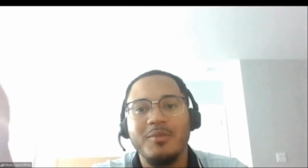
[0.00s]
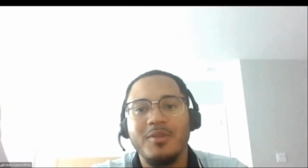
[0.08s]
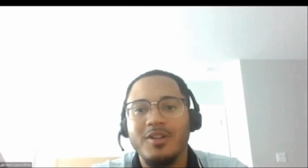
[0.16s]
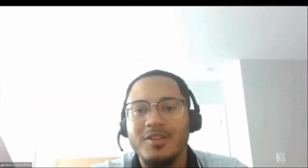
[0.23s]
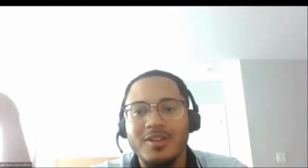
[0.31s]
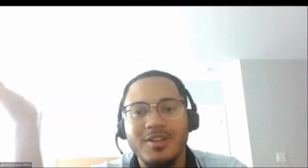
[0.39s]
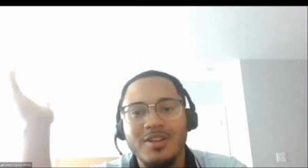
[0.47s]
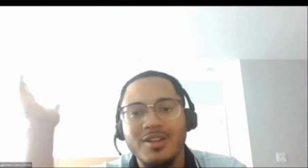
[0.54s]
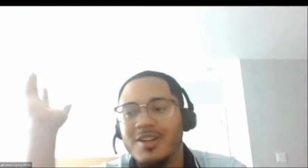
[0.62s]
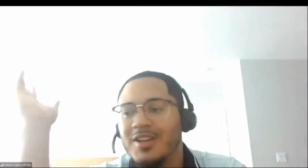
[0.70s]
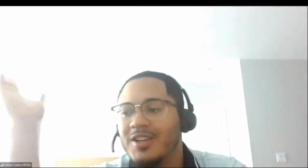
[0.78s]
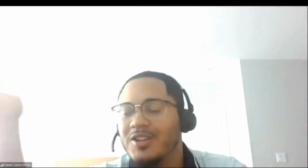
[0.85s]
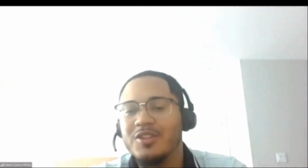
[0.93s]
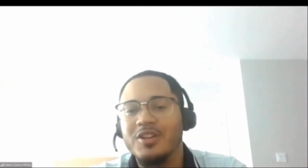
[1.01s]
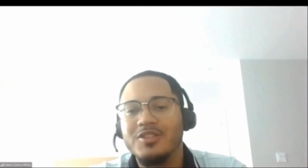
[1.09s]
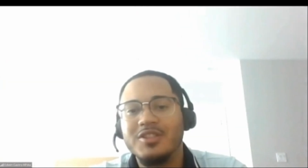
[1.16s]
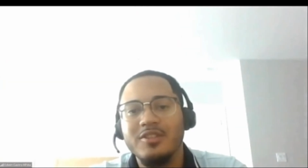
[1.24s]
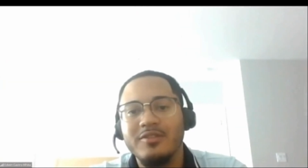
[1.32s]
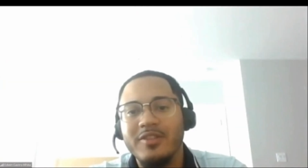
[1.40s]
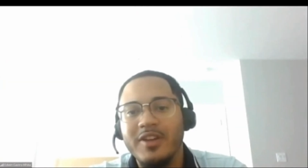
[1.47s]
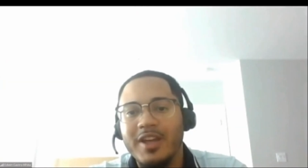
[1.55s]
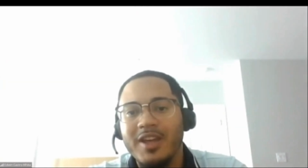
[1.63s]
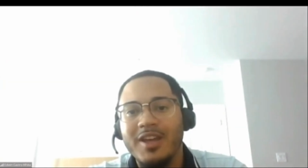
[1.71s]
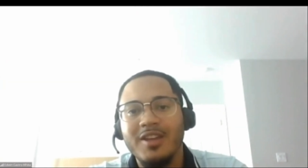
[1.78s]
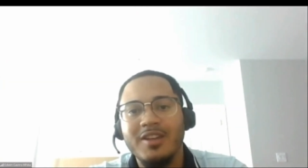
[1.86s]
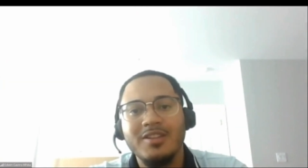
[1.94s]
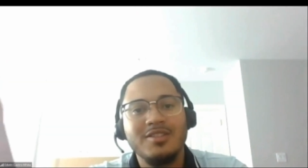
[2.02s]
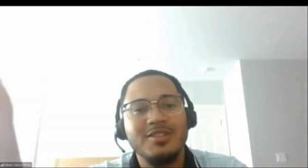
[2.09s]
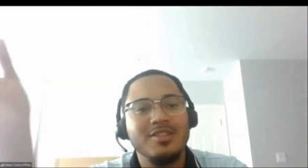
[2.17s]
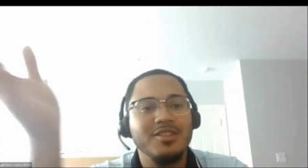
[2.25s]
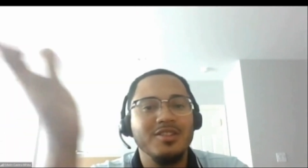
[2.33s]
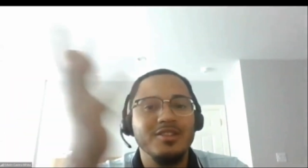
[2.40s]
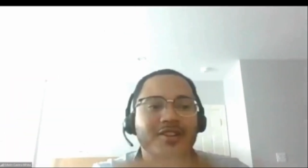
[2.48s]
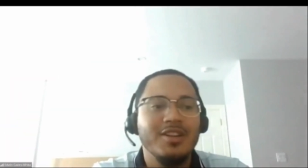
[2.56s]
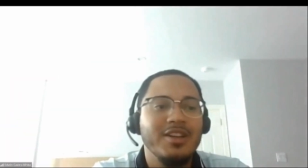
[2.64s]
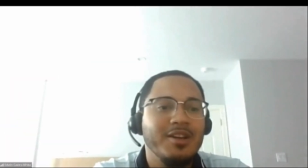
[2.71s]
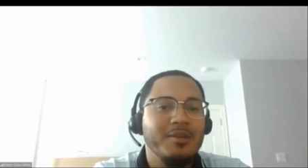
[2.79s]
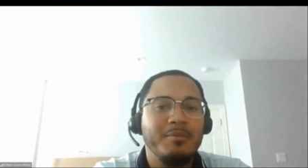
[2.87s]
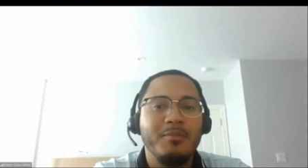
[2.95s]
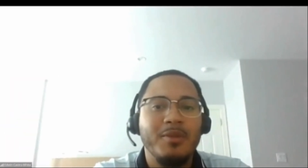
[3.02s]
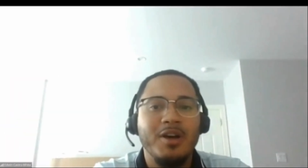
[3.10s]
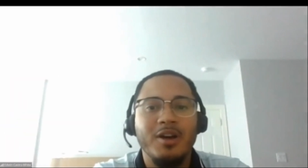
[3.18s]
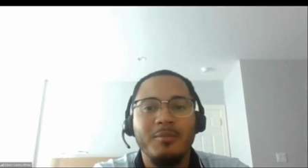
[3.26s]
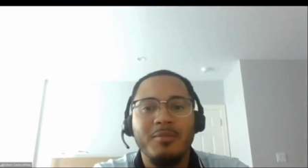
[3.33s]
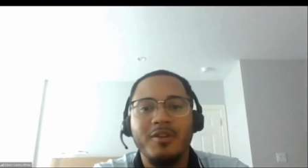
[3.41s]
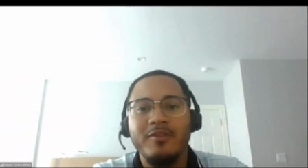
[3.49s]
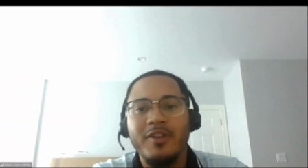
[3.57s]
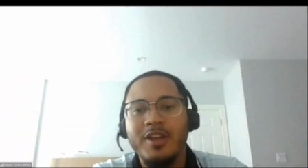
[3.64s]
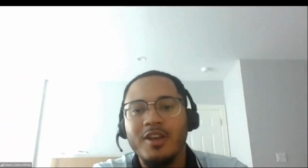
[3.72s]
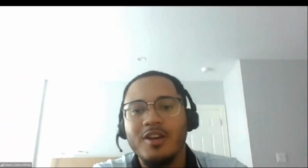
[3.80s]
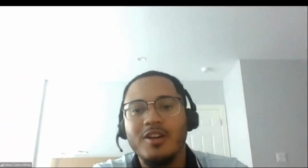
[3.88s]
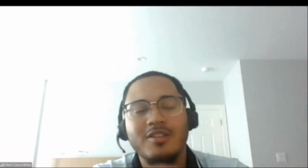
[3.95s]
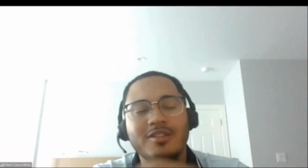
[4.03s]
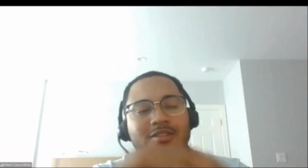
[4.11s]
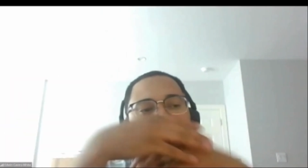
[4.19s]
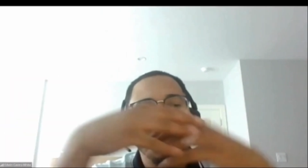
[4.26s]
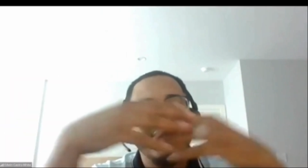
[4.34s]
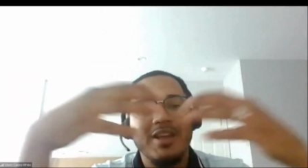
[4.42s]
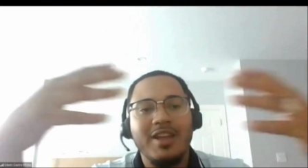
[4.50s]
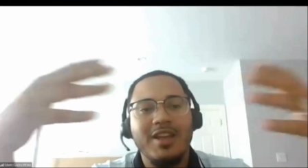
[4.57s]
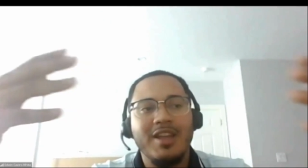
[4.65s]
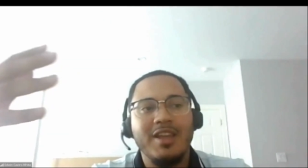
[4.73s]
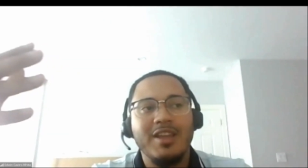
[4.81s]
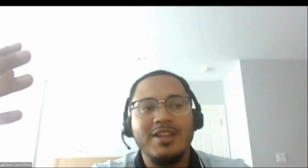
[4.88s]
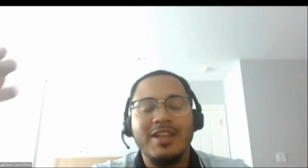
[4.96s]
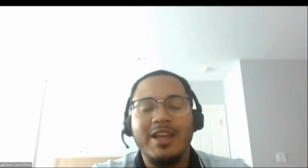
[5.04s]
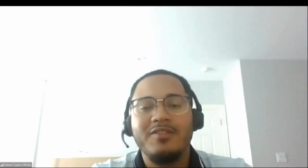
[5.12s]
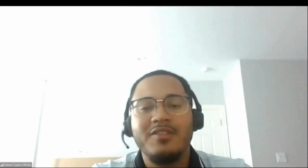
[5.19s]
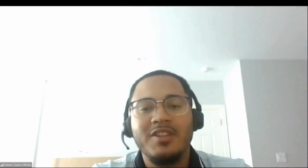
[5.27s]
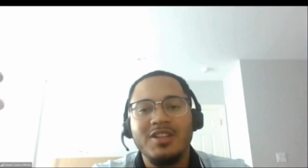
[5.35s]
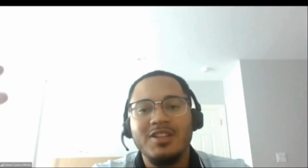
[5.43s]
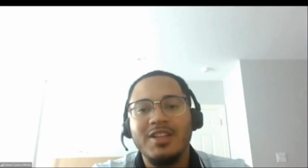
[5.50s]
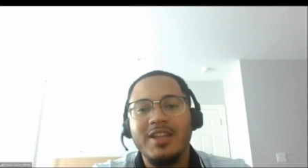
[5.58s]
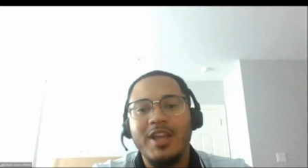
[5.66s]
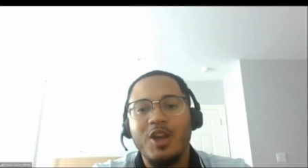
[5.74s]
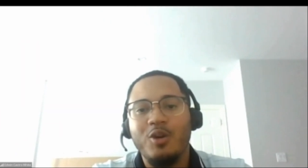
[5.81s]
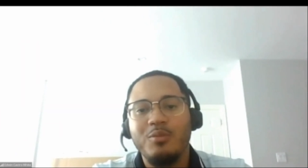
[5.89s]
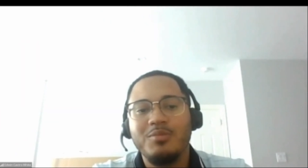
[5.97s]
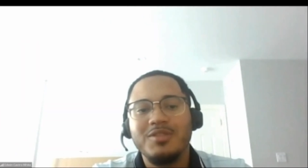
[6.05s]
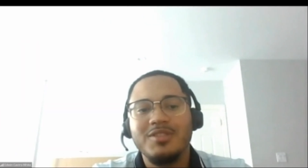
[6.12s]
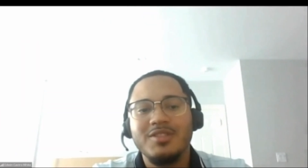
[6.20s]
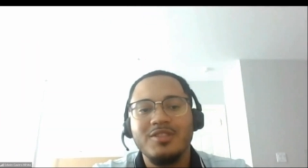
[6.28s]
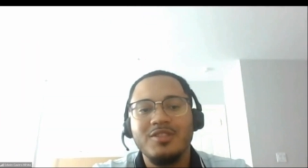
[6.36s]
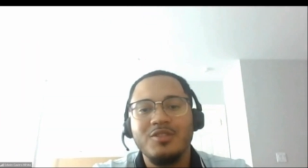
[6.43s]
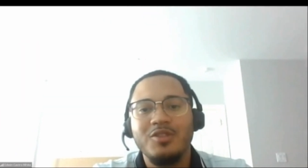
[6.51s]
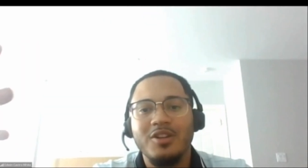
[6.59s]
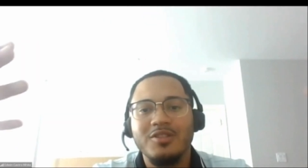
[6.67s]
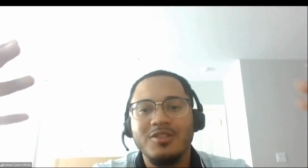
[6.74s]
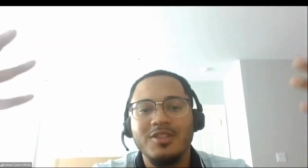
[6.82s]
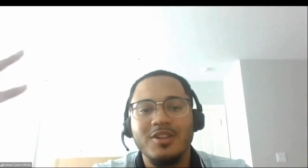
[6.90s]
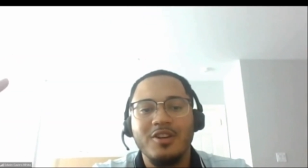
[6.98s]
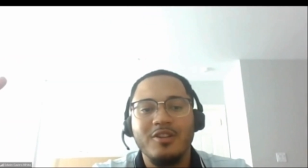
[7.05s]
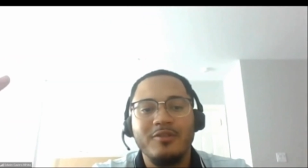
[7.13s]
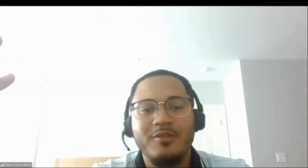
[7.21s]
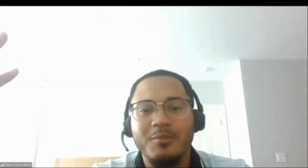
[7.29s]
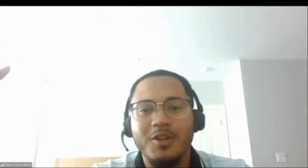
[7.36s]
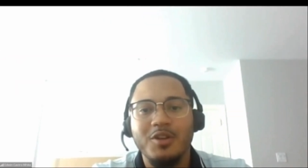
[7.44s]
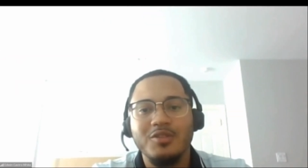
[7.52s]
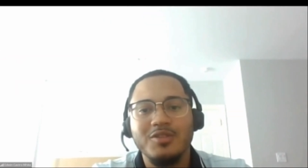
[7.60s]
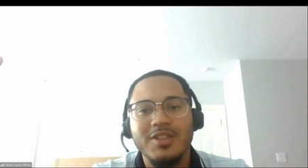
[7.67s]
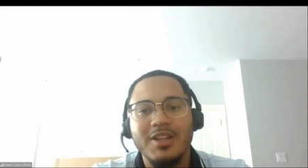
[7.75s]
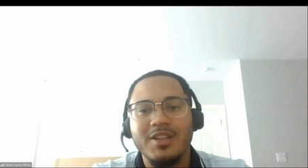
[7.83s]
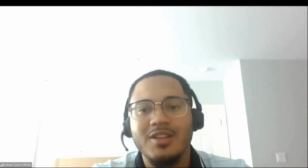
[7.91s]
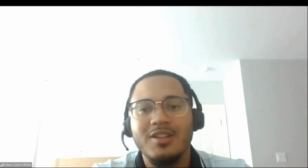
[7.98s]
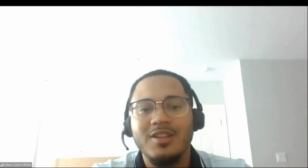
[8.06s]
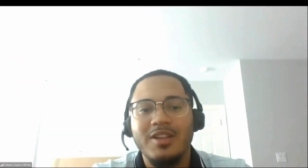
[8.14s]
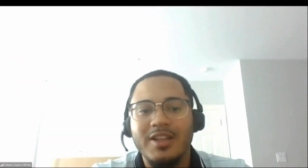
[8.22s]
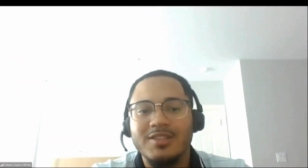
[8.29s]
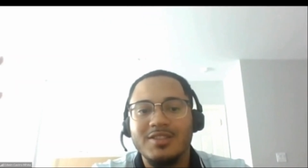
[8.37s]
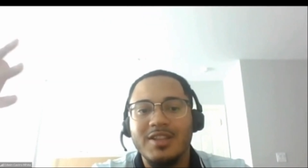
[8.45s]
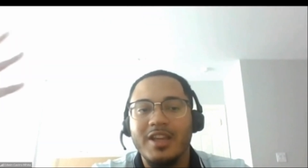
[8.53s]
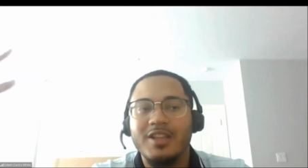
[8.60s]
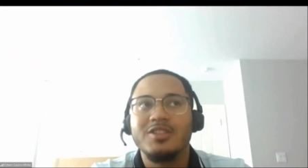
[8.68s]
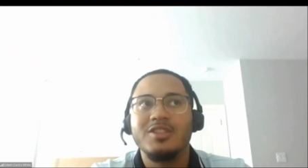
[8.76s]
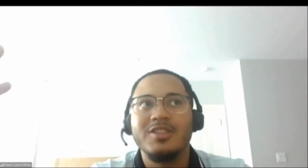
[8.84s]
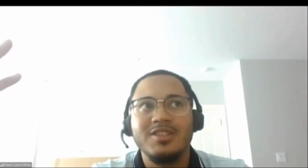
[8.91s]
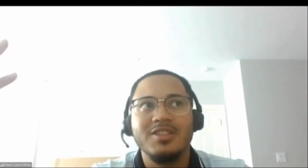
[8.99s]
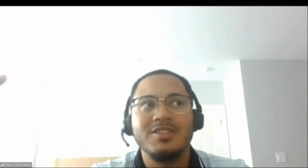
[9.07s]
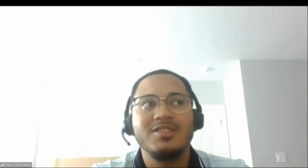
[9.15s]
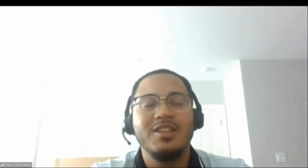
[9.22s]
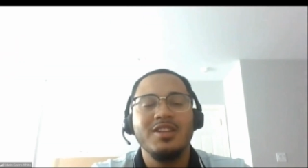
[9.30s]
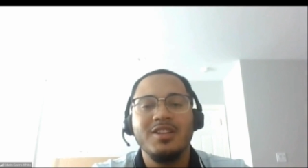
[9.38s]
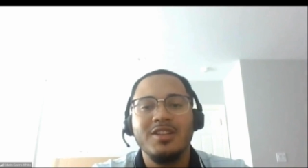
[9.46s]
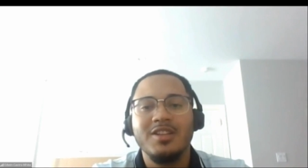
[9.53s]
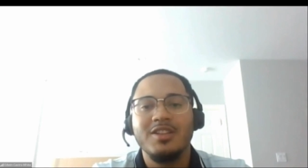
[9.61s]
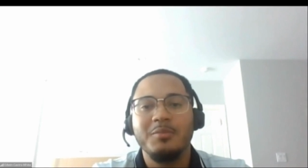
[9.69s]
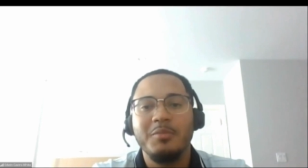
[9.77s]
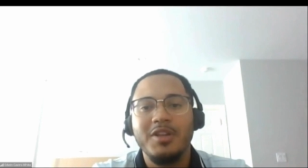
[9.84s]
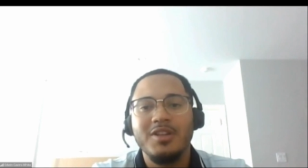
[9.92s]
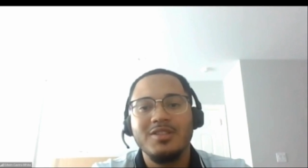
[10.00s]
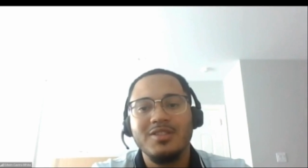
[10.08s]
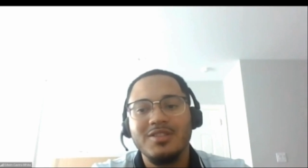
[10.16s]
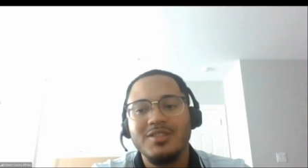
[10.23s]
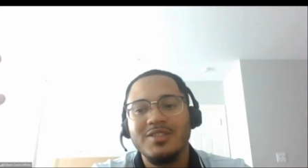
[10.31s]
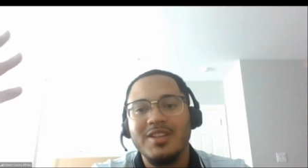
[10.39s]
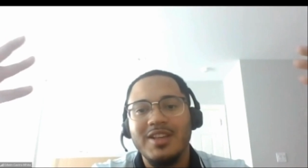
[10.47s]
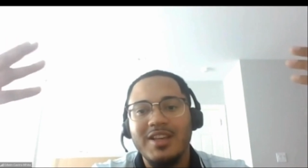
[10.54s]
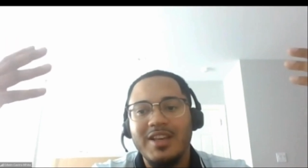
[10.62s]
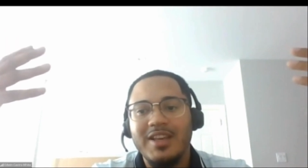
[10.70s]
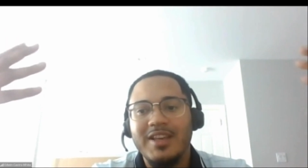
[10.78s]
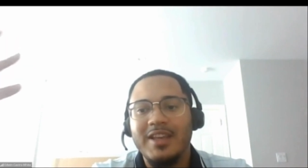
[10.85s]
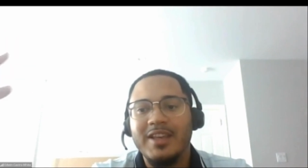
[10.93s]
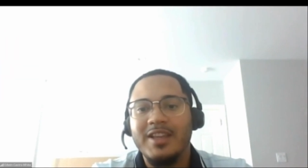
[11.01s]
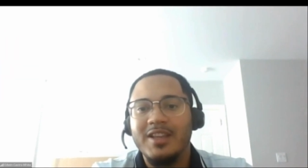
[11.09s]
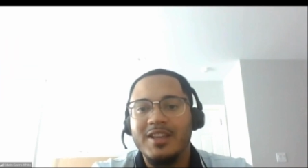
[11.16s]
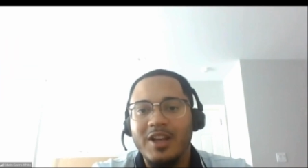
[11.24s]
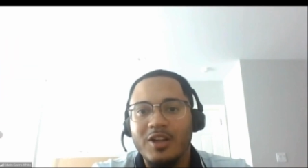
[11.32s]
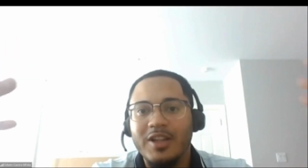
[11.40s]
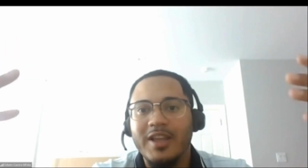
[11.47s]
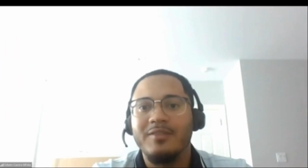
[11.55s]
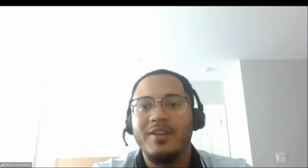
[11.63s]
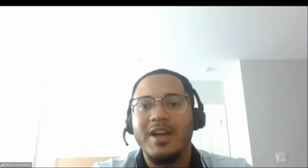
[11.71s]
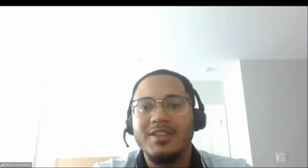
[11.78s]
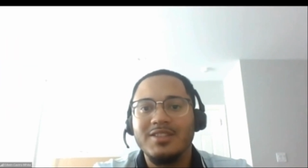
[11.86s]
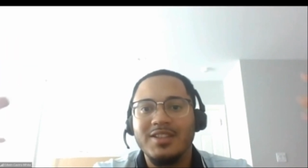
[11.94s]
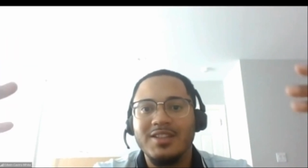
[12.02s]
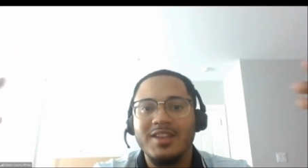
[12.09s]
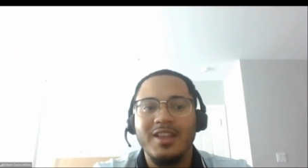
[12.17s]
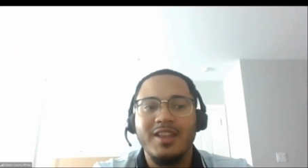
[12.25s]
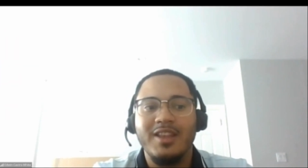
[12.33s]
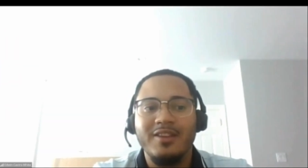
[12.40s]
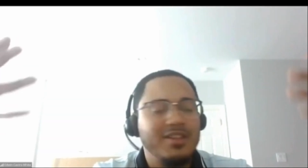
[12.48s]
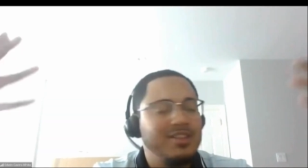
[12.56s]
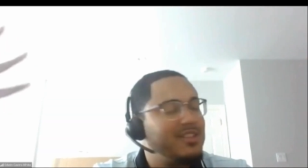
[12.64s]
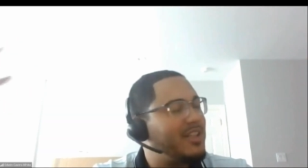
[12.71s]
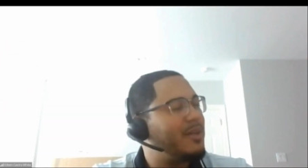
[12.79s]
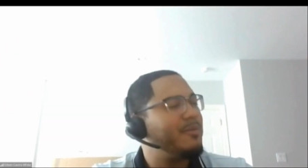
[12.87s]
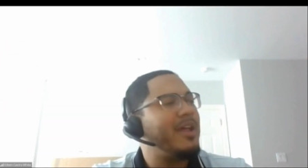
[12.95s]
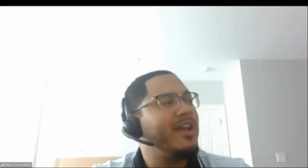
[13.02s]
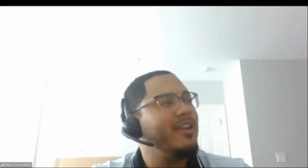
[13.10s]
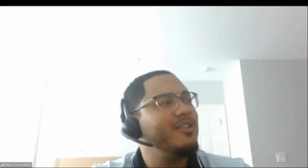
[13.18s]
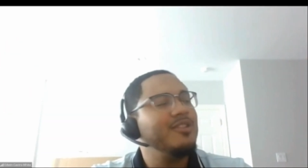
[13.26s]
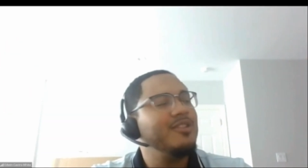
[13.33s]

all the uh, calls, the weekly calls from the you know Sylvain till uh, Pavel. It definitely helps. You know to learn from those that that's actually succeeding in the business